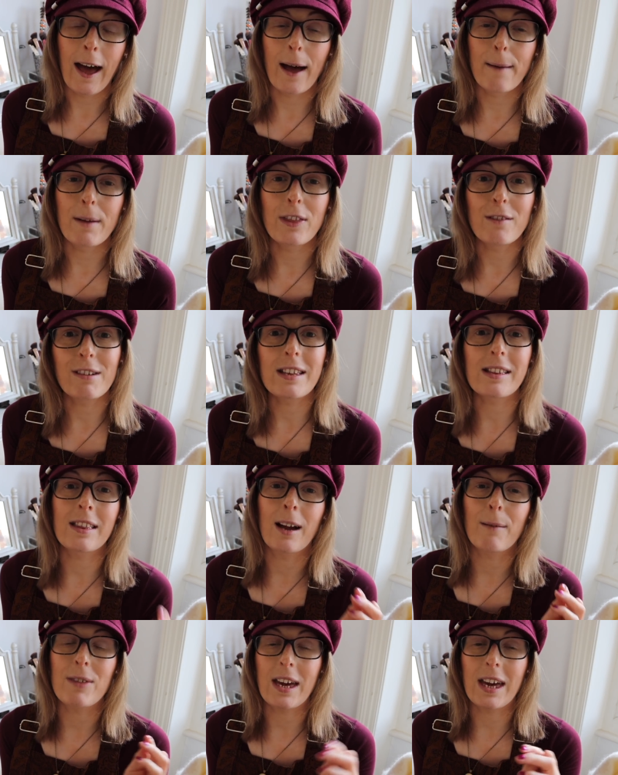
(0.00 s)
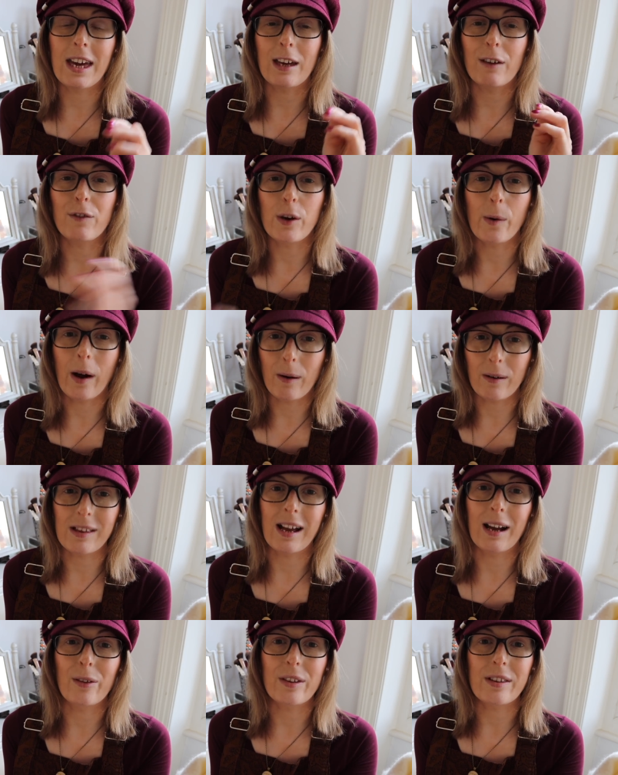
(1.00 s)
And the reason that I'm taking a few
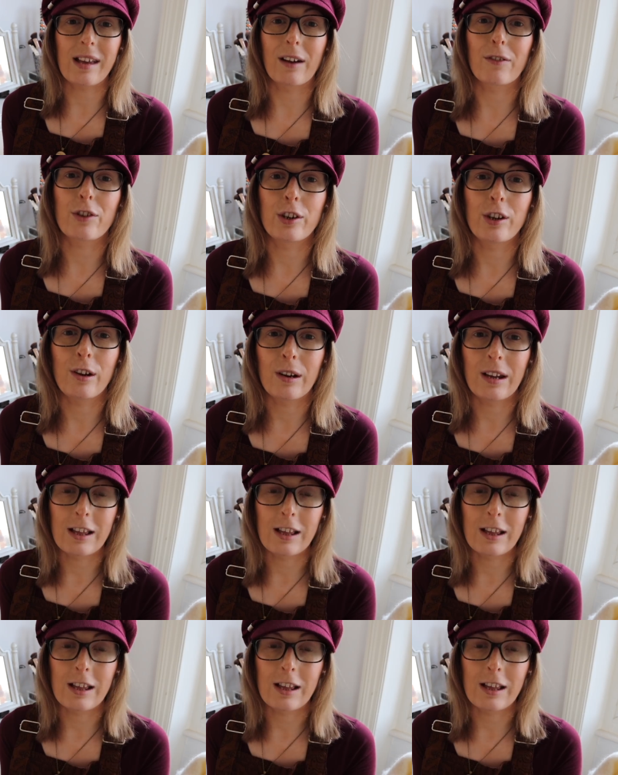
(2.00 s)
hours out this afternoon